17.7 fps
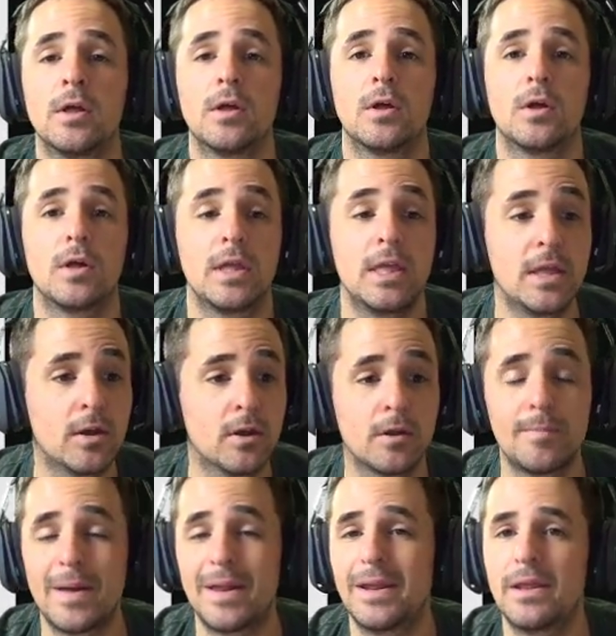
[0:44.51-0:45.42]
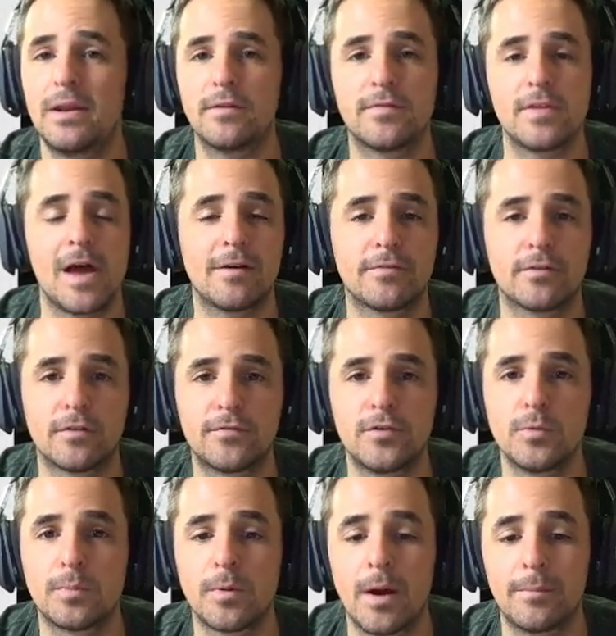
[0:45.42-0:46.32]
he could have been in if not for a few
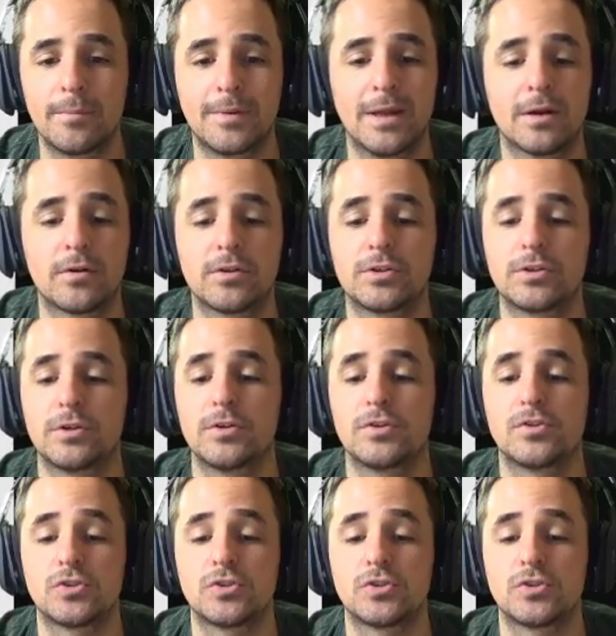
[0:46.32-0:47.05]
problem kick returns.